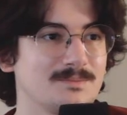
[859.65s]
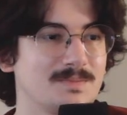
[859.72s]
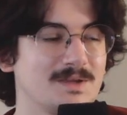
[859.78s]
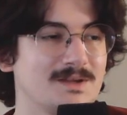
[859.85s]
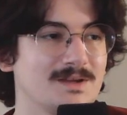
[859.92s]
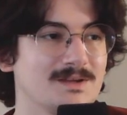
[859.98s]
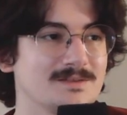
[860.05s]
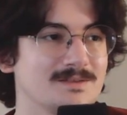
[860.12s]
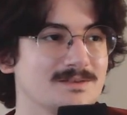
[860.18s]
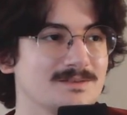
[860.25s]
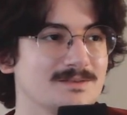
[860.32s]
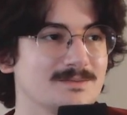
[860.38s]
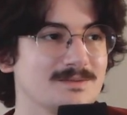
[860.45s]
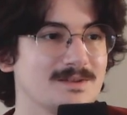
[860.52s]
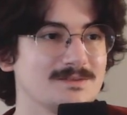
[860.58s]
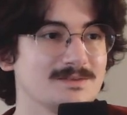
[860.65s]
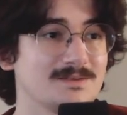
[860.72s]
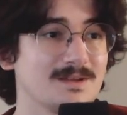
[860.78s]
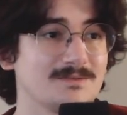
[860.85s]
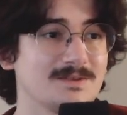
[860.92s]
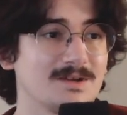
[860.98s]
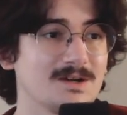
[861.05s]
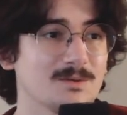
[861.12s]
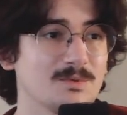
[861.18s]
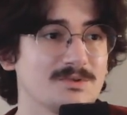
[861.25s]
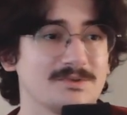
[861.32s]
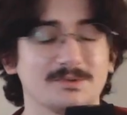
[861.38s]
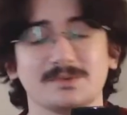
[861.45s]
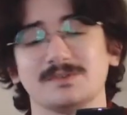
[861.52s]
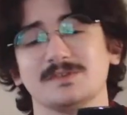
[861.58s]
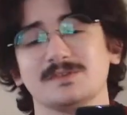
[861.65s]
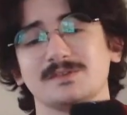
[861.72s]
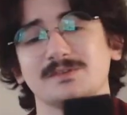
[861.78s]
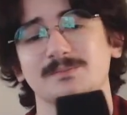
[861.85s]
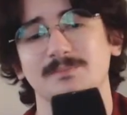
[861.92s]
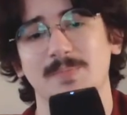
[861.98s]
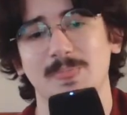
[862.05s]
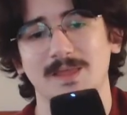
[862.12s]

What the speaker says: PA systems that just have terrible sources.